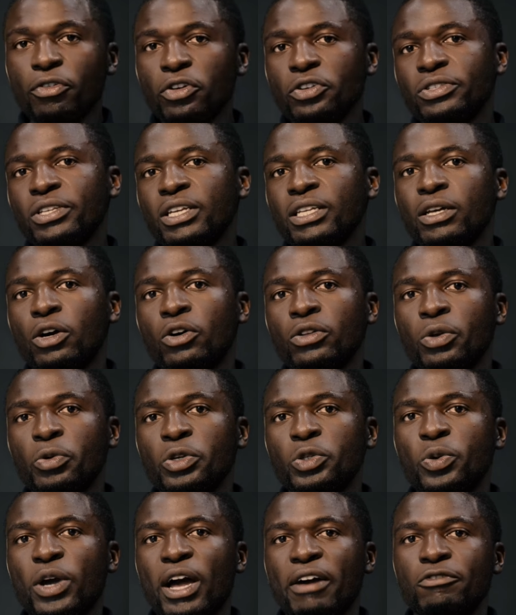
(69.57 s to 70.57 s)
first thing on
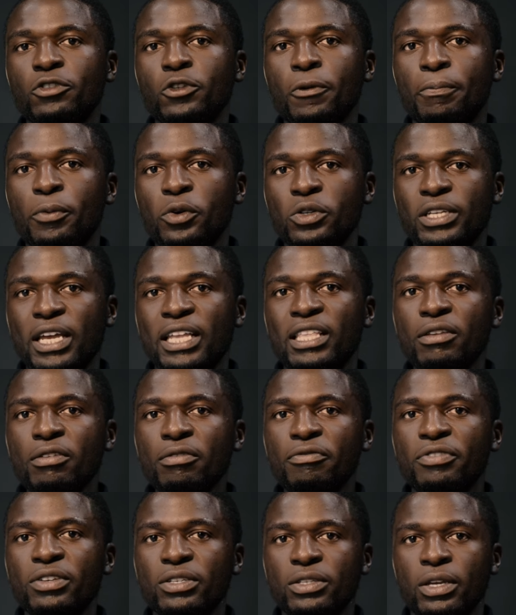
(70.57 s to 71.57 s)
which we have to put an
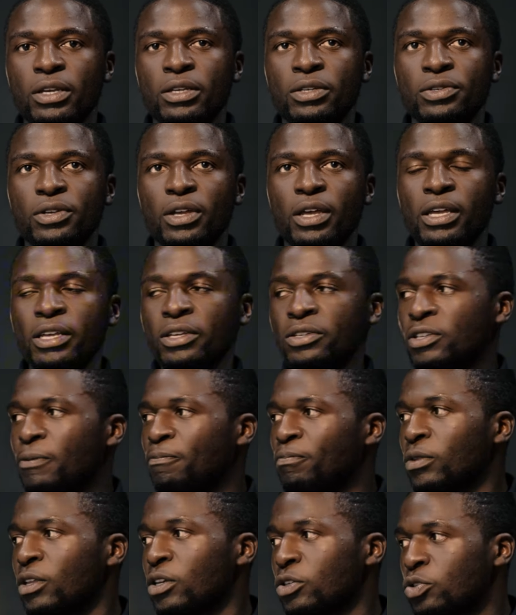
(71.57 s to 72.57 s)
emphasis
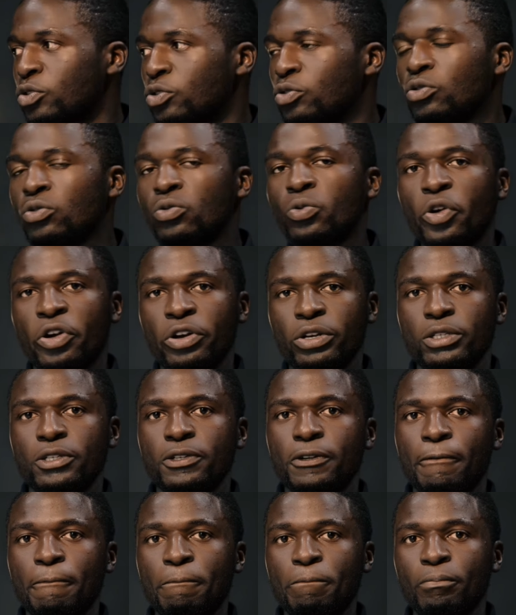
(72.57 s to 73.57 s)
is the two
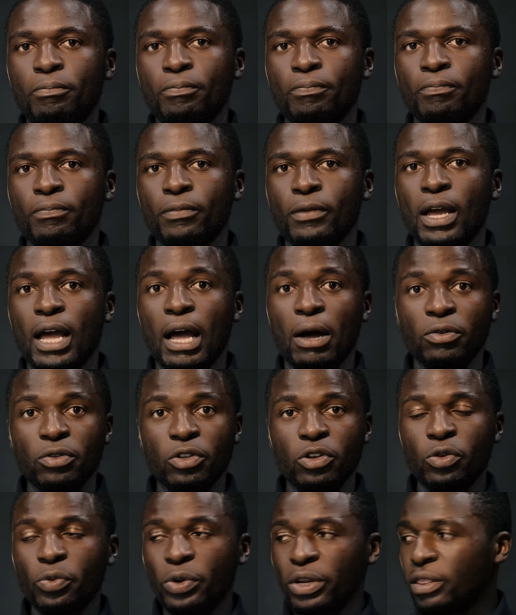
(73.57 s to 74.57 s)
words. How
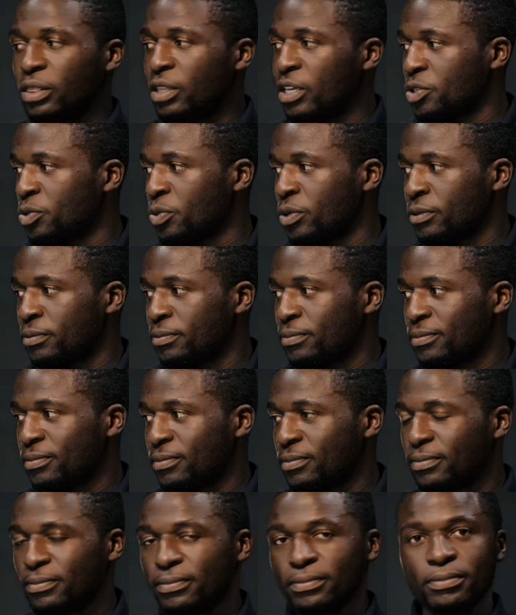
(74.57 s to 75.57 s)
do you read this one?
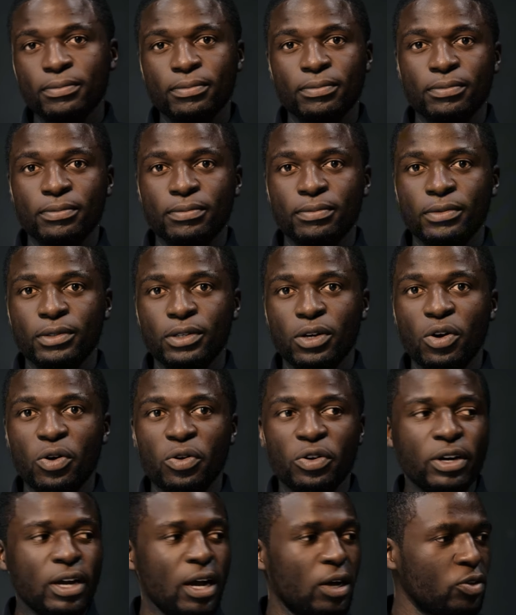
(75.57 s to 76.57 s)

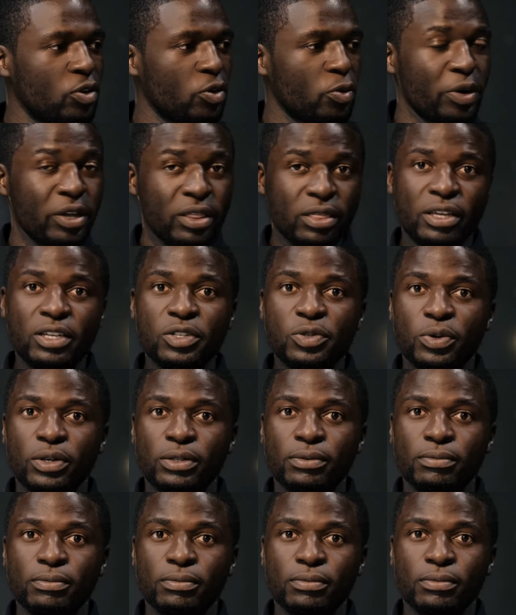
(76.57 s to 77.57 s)
Or how do you read this
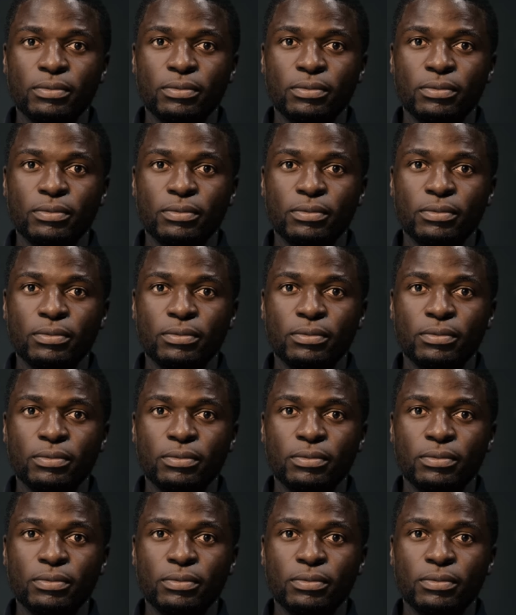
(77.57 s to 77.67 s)
one?